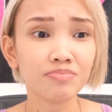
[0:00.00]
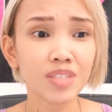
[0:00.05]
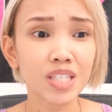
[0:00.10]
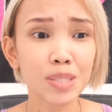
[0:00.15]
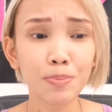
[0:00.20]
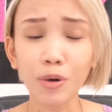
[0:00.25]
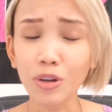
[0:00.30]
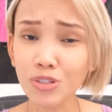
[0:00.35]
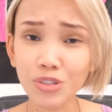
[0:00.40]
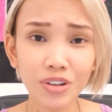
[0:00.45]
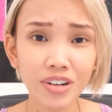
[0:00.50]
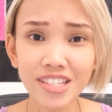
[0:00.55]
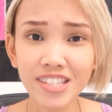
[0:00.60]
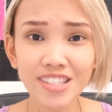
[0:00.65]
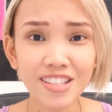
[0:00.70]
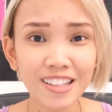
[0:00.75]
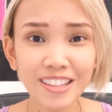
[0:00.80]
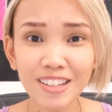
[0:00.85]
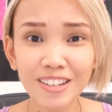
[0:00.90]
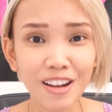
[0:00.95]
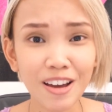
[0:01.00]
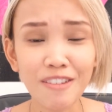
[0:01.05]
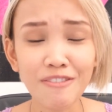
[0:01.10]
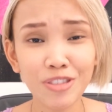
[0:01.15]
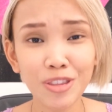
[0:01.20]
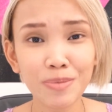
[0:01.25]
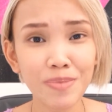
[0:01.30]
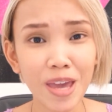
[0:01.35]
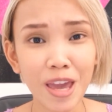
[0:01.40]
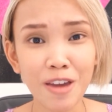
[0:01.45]
Sponsor is not
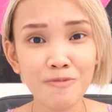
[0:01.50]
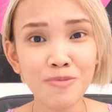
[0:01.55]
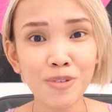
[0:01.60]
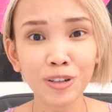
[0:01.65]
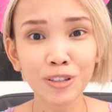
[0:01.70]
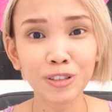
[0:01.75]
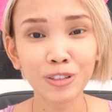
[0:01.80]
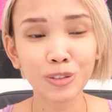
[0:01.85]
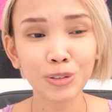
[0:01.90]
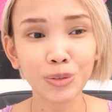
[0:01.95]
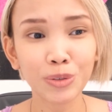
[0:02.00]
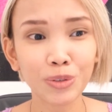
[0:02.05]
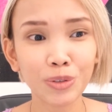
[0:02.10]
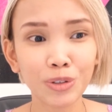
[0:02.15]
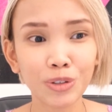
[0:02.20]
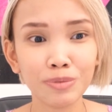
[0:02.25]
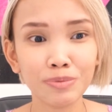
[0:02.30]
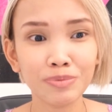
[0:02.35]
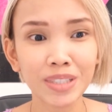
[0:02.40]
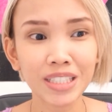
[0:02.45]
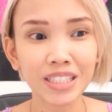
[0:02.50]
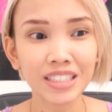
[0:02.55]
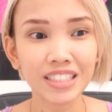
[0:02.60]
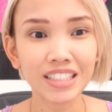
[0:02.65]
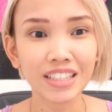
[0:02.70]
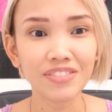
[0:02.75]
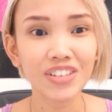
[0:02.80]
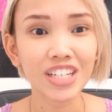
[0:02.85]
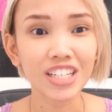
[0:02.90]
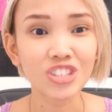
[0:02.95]
enough to be able to
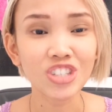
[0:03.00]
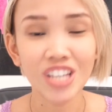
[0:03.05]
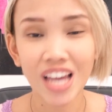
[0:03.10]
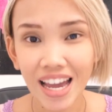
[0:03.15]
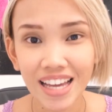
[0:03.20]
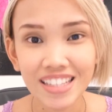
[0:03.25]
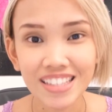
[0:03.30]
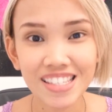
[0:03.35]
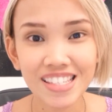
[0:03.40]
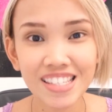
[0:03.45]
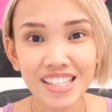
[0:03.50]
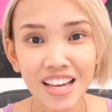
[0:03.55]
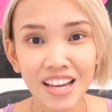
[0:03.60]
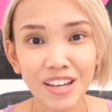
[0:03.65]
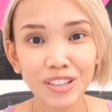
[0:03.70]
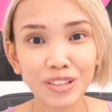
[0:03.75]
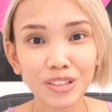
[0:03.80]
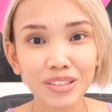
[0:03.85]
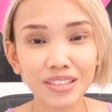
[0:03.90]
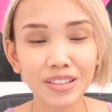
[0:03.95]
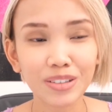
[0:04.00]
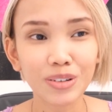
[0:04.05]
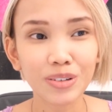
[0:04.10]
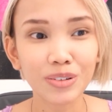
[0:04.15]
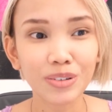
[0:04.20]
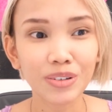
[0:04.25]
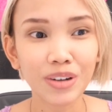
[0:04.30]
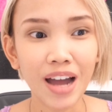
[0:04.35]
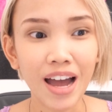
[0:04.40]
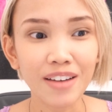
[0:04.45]
be given a chance
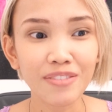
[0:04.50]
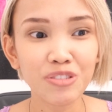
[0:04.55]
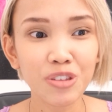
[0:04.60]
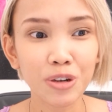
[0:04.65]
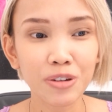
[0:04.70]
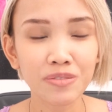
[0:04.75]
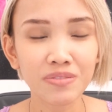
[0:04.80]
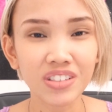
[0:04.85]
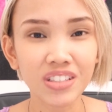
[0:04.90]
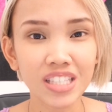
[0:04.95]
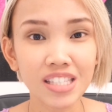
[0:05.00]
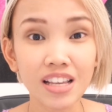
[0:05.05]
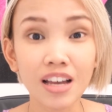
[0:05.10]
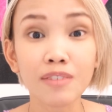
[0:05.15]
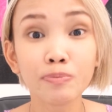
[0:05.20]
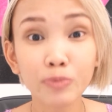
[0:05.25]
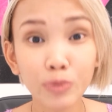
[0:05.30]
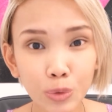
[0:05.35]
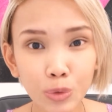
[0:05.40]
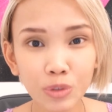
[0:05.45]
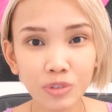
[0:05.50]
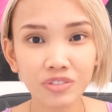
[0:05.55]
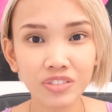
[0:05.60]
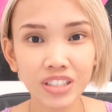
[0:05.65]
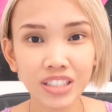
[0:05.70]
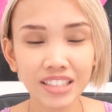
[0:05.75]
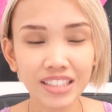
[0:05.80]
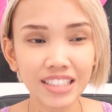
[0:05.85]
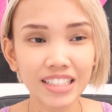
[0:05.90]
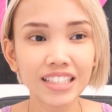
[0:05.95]
to have your visa approved.
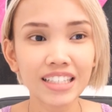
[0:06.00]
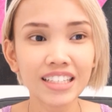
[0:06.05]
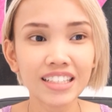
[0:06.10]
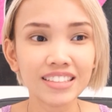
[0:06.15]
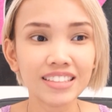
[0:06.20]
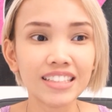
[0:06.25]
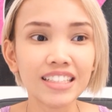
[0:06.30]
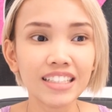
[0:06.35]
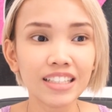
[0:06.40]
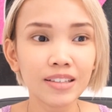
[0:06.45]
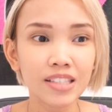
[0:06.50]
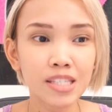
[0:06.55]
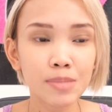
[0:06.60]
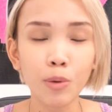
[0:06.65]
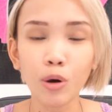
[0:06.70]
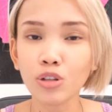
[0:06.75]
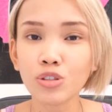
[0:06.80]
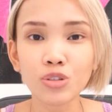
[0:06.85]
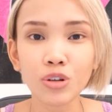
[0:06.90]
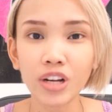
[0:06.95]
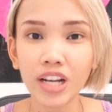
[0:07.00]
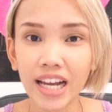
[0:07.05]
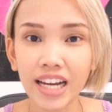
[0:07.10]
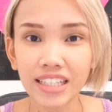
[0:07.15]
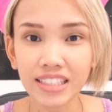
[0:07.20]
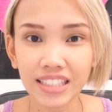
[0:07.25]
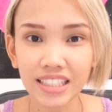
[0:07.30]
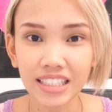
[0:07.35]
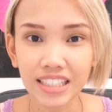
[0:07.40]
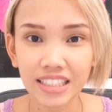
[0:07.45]
Hindi sponsor
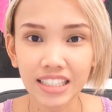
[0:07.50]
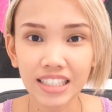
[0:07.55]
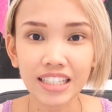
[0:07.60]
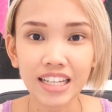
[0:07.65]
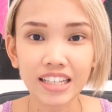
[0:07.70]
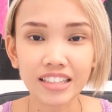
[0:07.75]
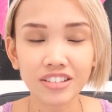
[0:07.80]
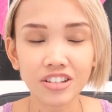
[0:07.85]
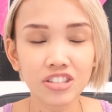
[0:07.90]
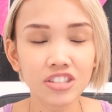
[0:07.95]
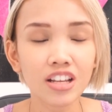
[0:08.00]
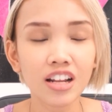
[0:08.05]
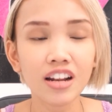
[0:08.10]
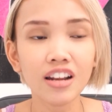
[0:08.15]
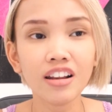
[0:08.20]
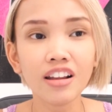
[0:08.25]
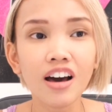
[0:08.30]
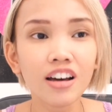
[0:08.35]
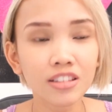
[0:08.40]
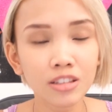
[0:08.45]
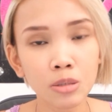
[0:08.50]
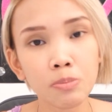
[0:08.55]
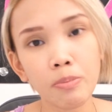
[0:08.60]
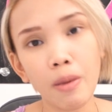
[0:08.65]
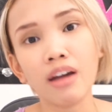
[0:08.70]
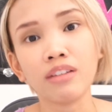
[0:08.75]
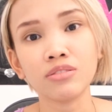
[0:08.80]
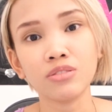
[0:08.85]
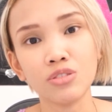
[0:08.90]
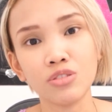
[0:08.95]
lang ang tinitingnan. There's a lot of
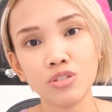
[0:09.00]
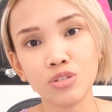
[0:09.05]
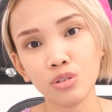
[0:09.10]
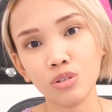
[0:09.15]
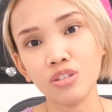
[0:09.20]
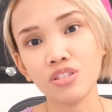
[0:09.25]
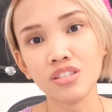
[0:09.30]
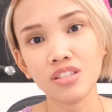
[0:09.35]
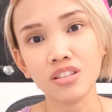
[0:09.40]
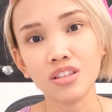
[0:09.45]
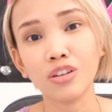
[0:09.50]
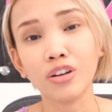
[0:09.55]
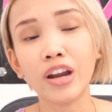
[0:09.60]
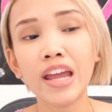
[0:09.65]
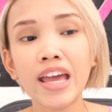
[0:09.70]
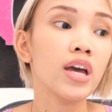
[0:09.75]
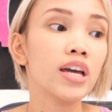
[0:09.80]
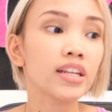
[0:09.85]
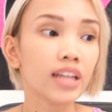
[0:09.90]
factors to consider.